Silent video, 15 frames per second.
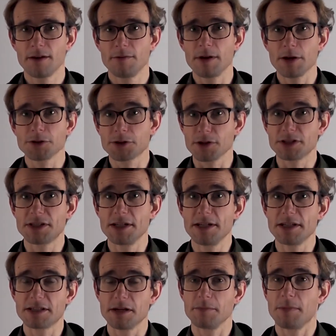We also see
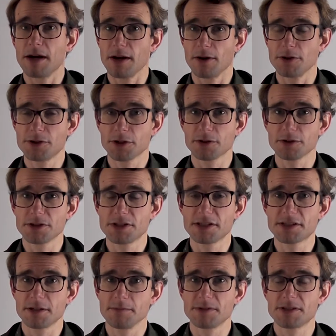this in biological
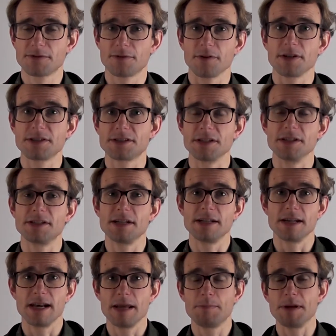systems, for instance in the
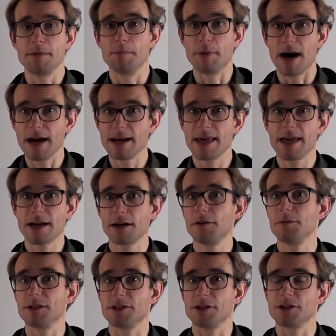lipid bilayer,
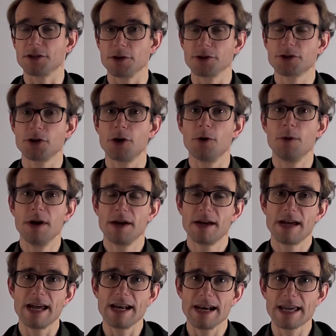which is also
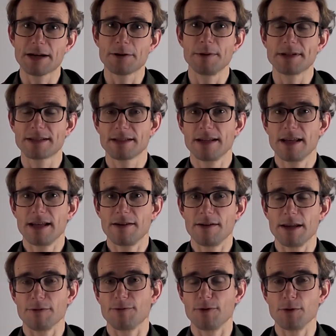a
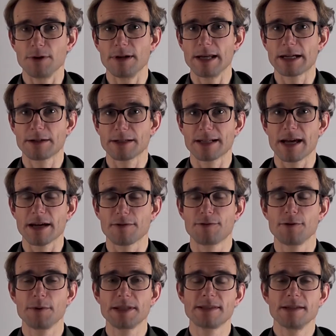liquid-like
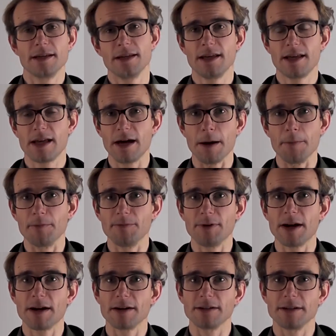fluid,
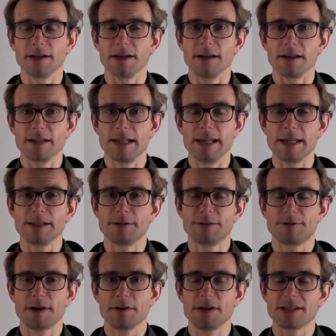where the
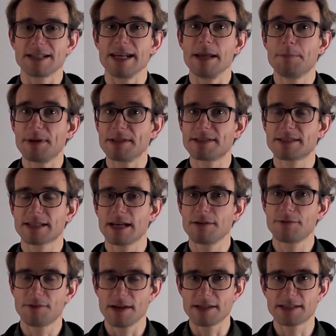various lipids can
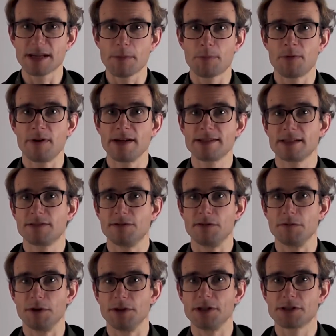phase separate, as we
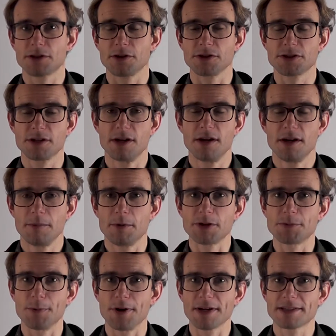will discuss much
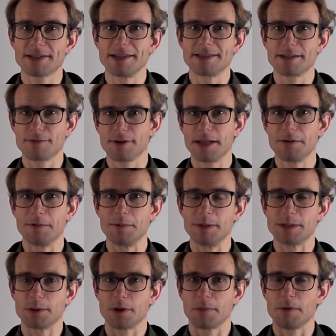more extensively when we
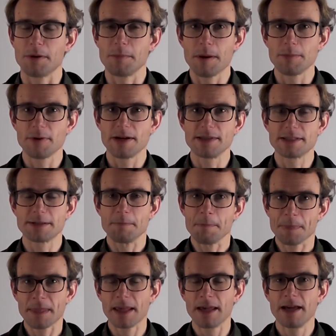talk about membranes.
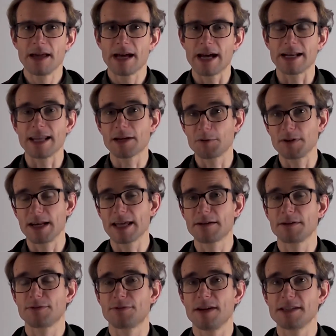And
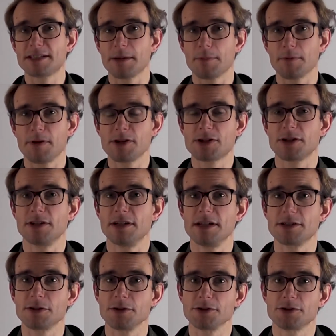liquid-liquid phase separation
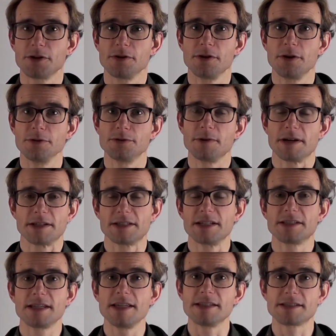is also known to
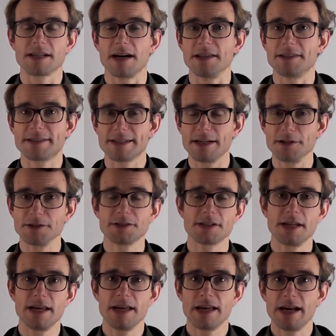exist inside
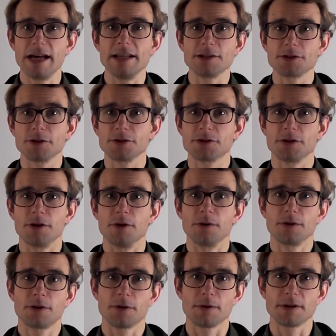cells and is also
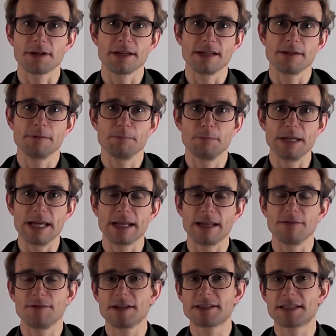currently being
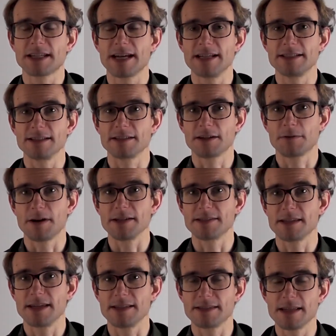investigated quite
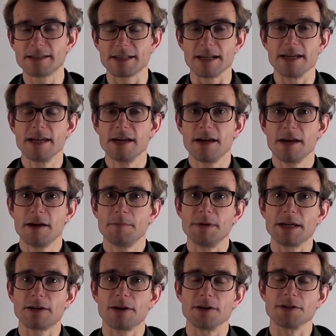intensely
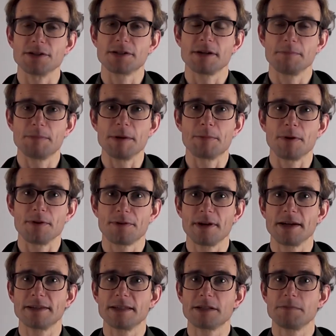because people
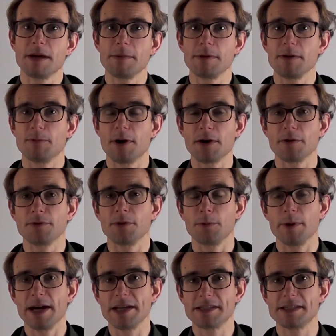think this may be one of the
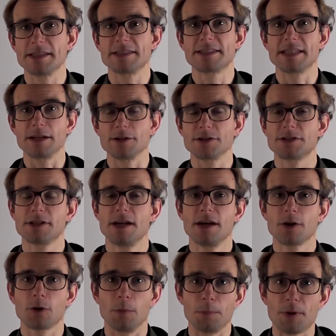ways that cells
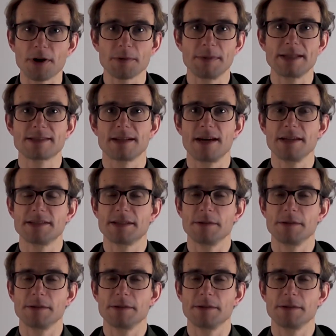compartmentalize